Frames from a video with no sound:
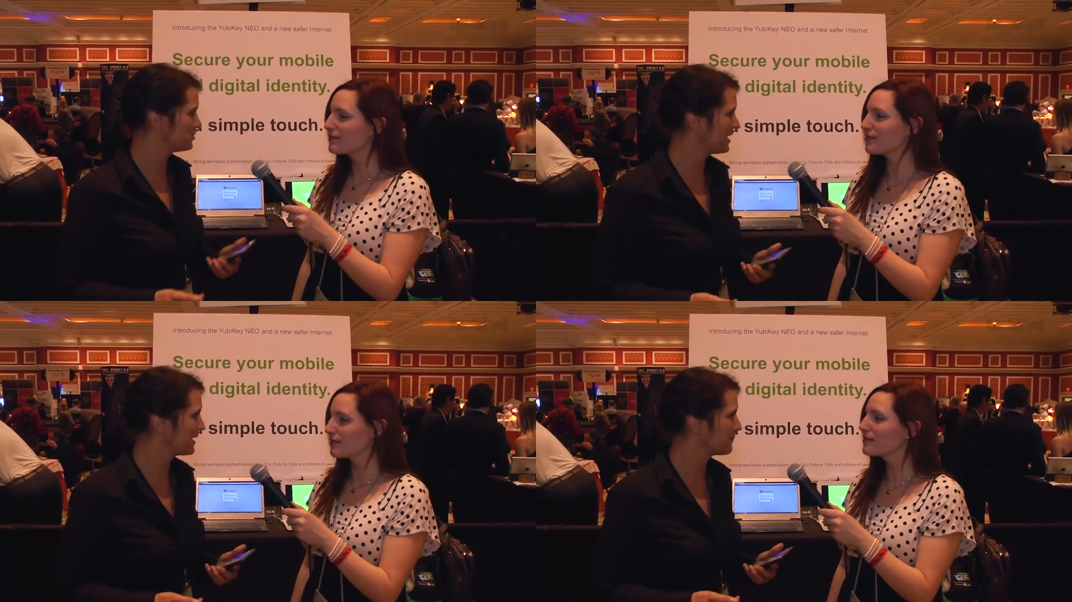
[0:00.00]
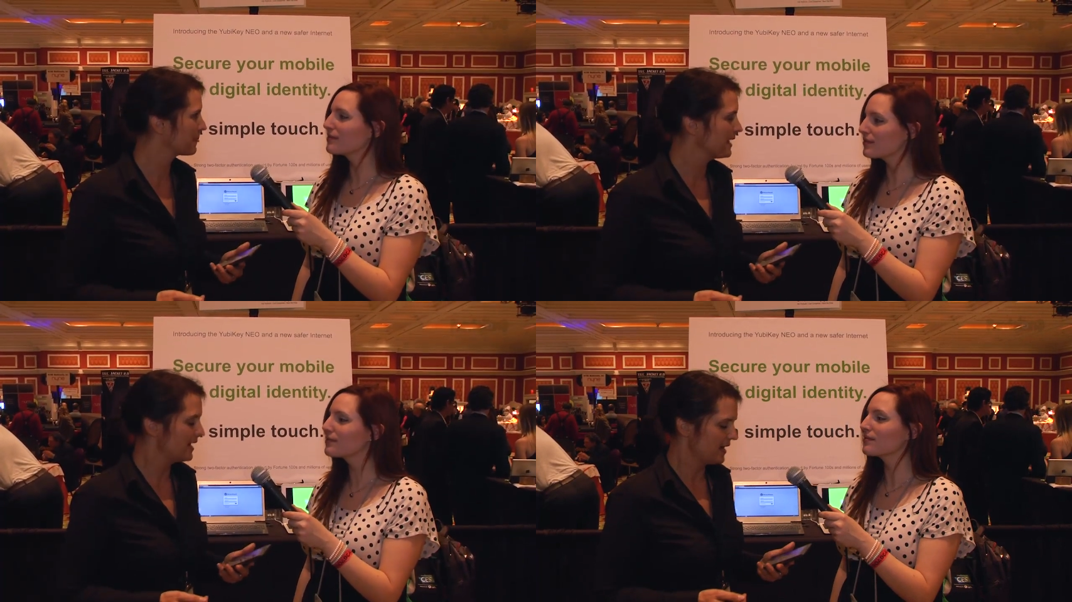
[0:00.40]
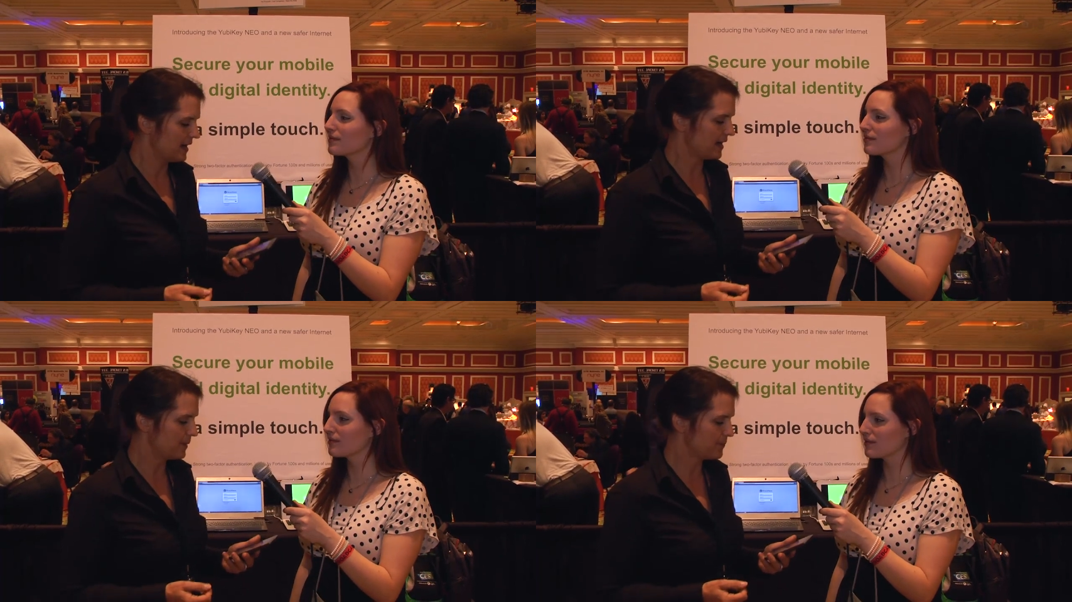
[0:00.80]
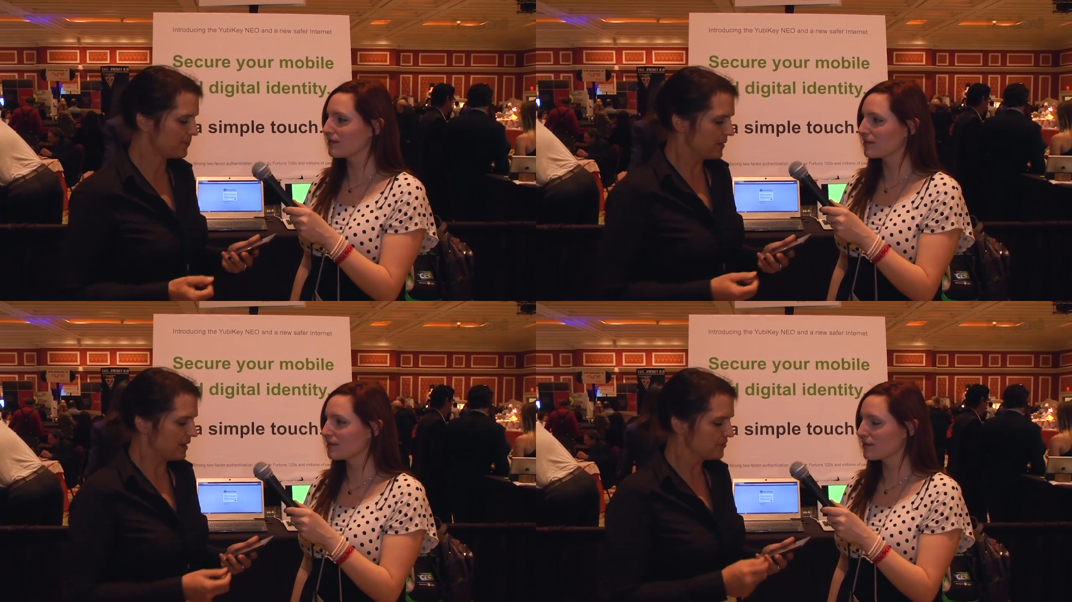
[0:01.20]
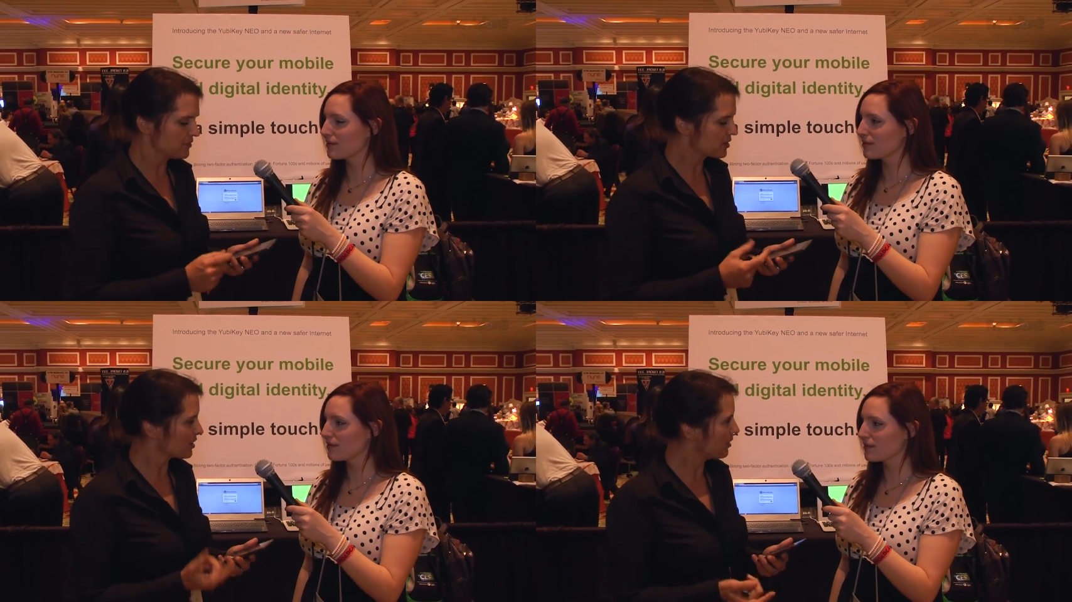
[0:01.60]
Speaker 1: today.
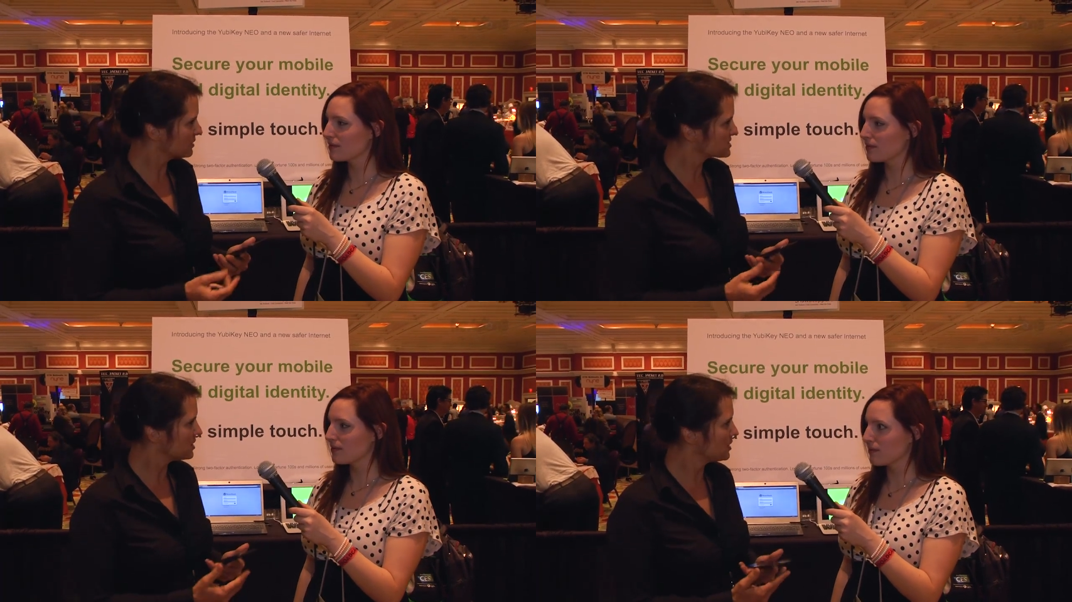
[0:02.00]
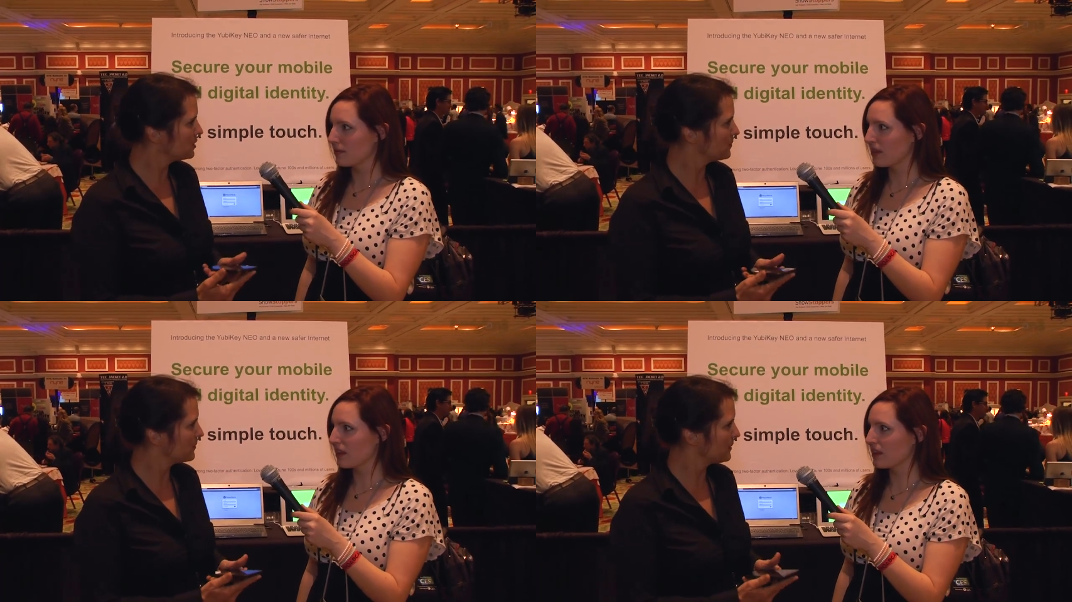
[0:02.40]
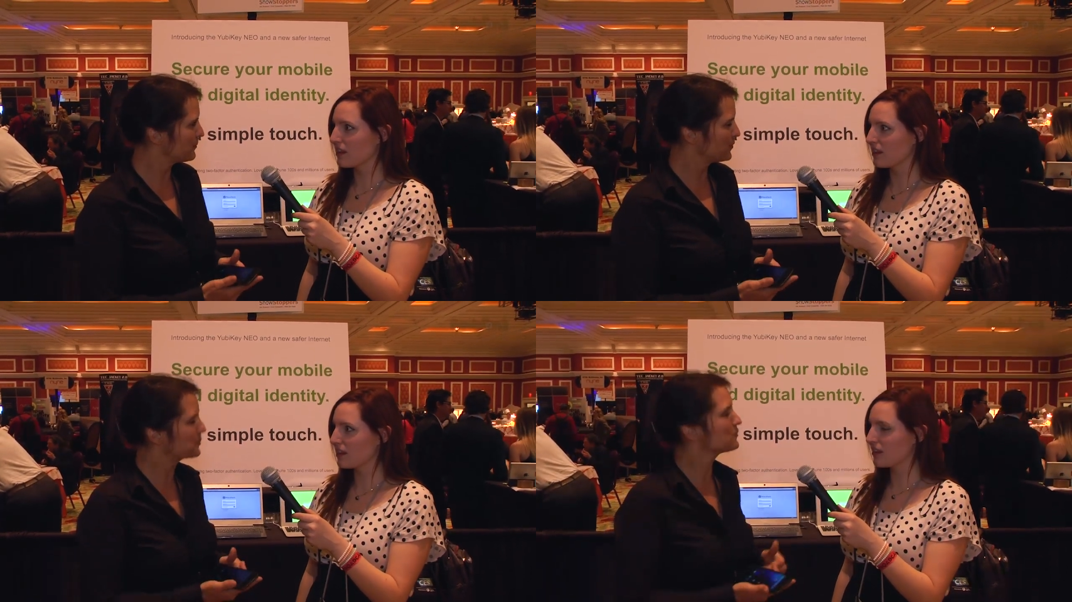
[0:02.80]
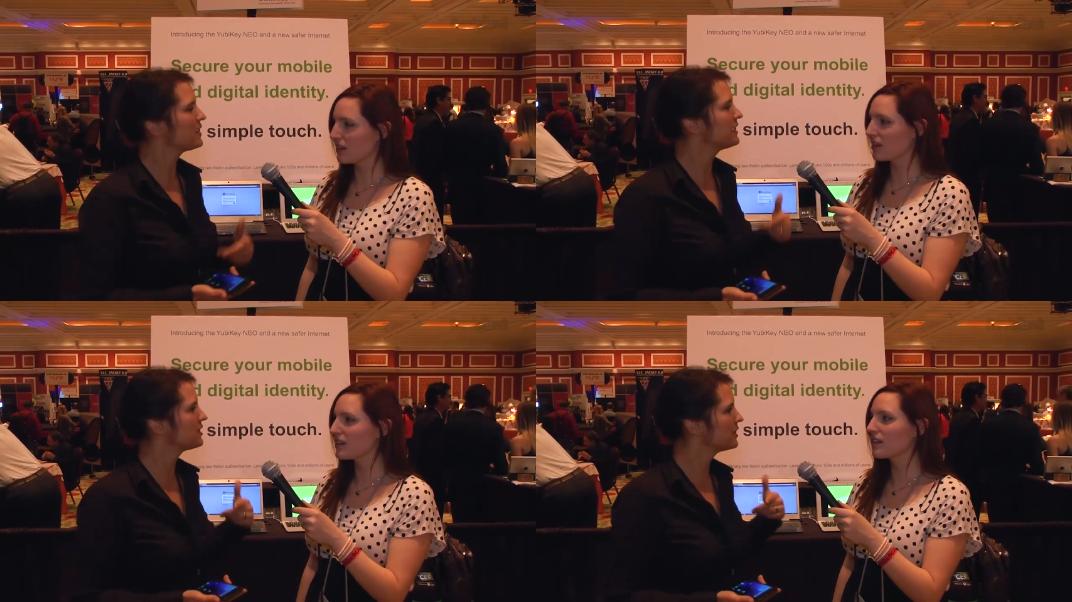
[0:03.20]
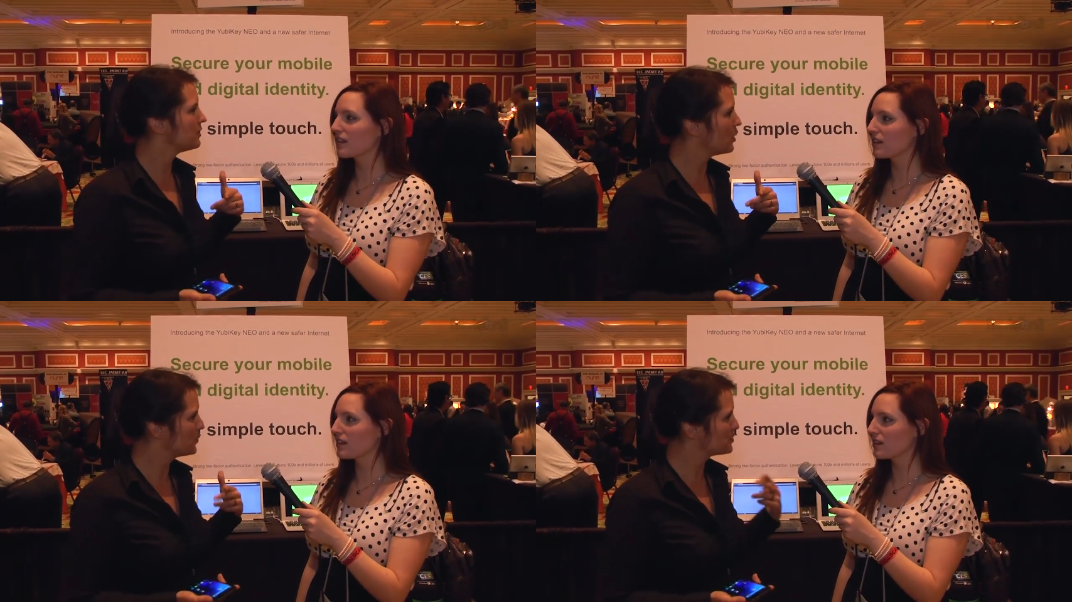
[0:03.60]
There are also, we provide
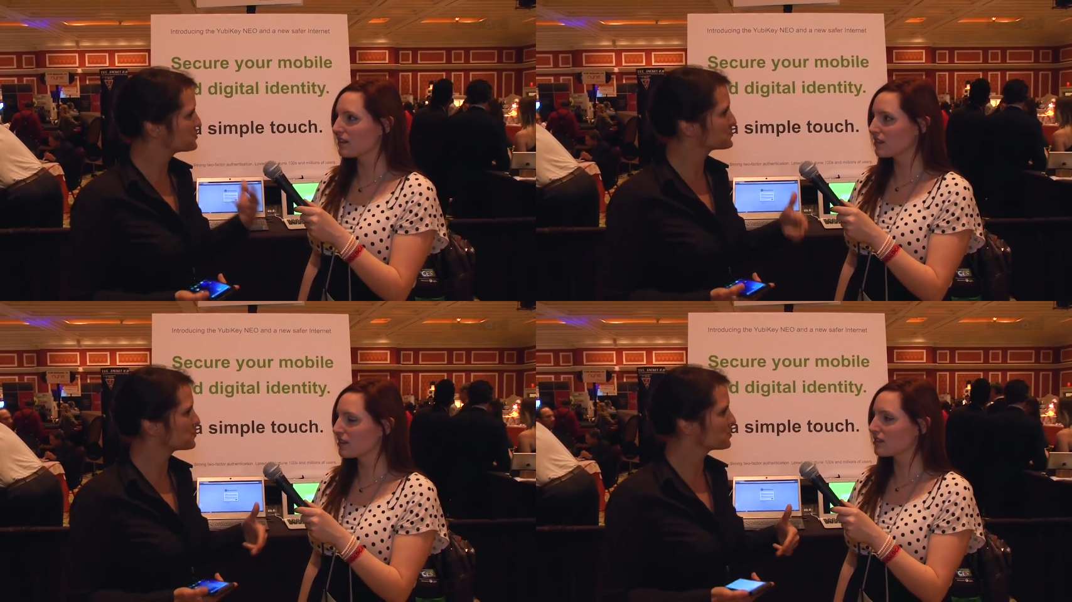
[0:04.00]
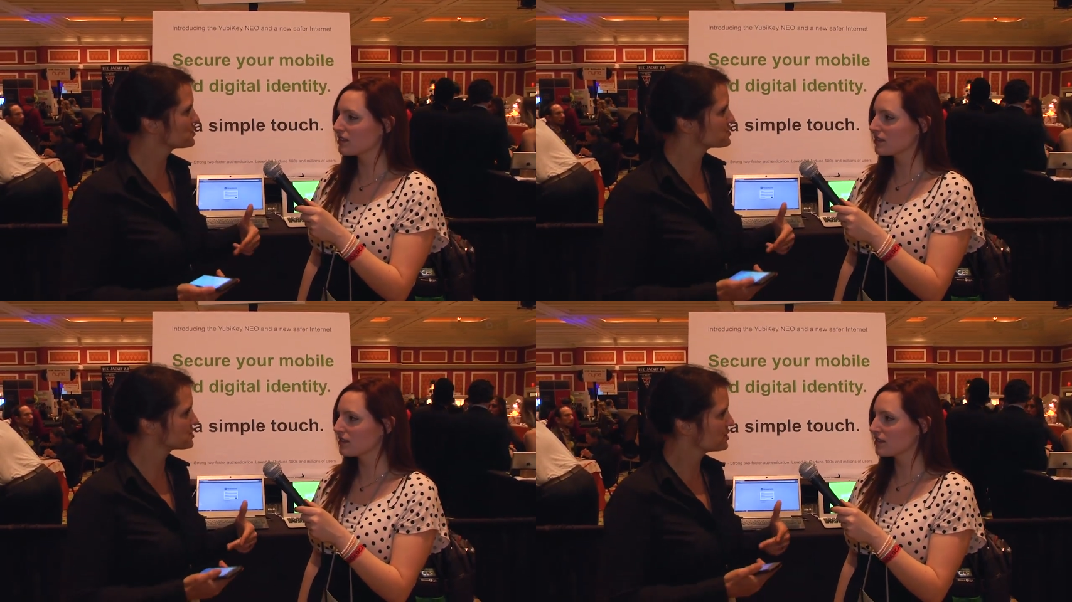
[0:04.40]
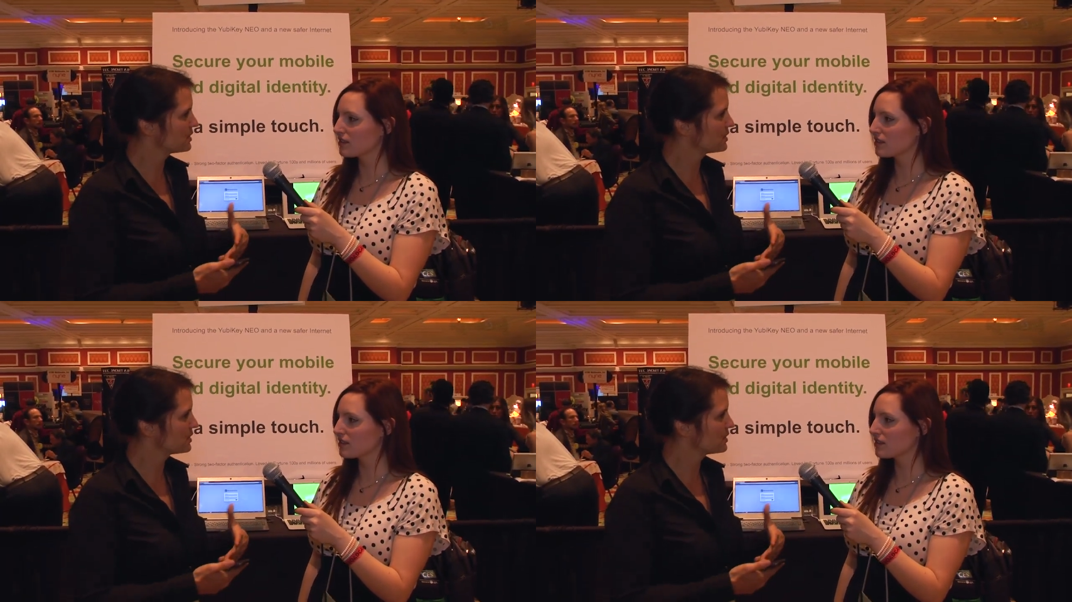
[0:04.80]
open source